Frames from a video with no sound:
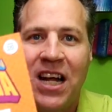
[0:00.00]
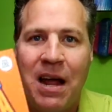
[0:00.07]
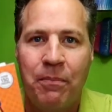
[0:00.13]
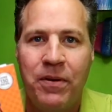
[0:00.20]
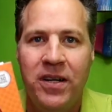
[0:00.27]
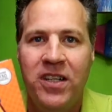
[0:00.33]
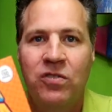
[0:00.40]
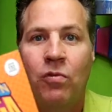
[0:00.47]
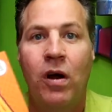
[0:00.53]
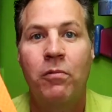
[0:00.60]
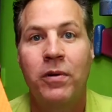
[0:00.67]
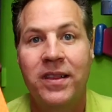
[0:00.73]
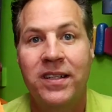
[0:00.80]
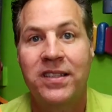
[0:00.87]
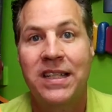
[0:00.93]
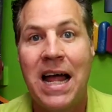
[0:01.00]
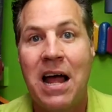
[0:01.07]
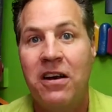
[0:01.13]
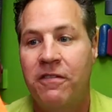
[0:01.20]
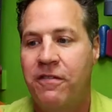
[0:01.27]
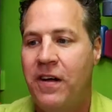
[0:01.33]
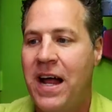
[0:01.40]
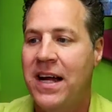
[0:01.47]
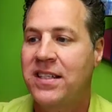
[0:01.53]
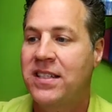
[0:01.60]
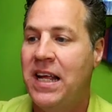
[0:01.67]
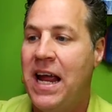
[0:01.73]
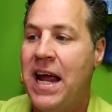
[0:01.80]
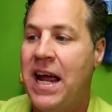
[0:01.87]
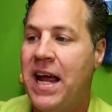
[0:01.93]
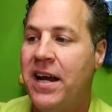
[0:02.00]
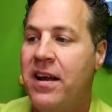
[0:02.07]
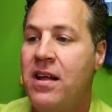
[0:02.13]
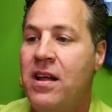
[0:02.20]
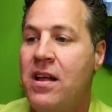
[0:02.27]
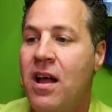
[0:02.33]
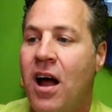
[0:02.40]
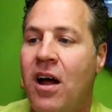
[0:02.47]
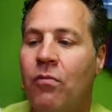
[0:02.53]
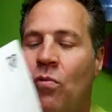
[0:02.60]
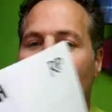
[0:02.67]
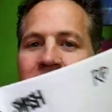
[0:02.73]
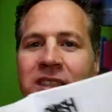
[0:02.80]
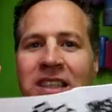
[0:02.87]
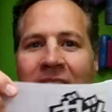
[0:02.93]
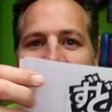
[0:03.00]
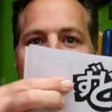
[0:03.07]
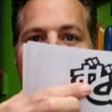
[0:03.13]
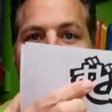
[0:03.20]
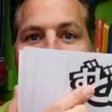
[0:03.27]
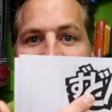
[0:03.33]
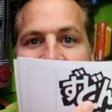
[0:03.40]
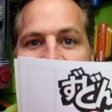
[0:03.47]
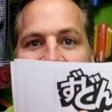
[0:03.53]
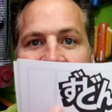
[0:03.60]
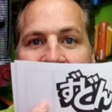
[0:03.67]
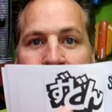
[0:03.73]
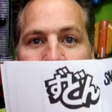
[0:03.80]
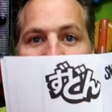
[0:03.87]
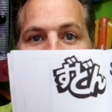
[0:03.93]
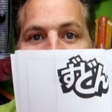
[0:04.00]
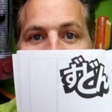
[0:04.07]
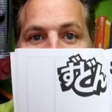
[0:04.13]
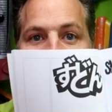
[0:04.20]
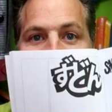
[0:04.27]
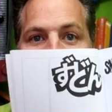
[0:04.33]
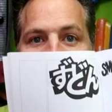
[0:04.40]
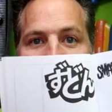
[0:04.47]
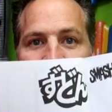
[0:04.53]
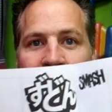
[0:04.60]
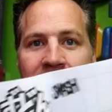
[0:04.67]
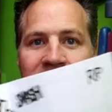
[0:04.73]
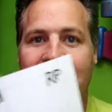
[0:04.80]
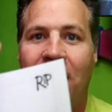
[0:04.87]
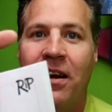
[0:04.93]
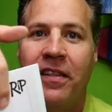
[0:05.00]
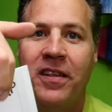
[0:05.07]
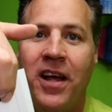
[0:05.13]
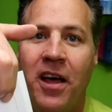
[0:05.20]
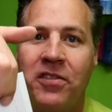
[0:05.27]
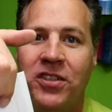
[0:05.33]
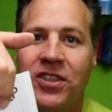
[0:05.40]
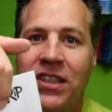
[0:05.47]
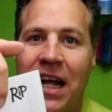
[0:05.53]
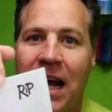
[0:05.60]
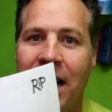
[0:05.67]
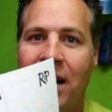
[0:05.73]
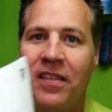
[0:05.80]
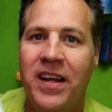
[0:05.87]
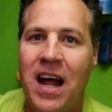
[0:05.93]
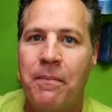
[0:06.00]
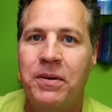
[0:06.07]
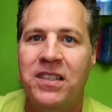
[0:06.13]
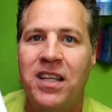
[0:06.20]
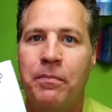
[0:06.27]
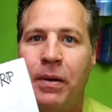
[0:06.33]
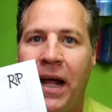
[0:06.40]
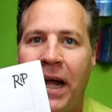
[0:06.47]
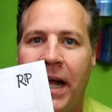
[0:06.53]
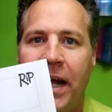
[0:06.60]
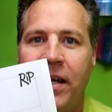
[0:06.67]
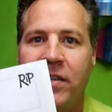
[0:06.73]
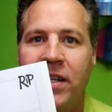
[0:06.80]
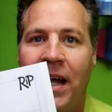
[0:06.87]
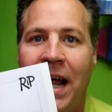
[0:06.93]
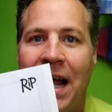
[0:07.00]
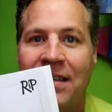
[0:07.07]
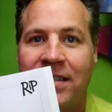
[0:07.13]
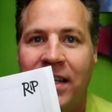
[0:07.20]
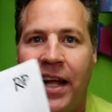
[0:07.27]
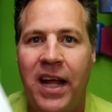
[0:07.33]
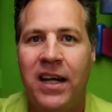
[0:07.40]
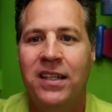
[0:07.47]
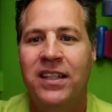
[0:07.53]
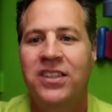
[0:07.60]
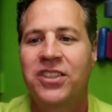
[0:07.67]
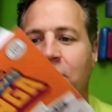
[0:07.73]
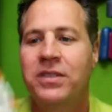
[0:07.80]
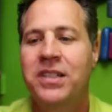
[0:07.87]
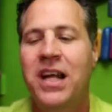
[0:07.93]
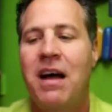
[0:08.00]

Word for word: Japanese one with the sound effects, and on one side it's got the Japanese sound effects, and on the other side, on the opposite page, it has the English, so it's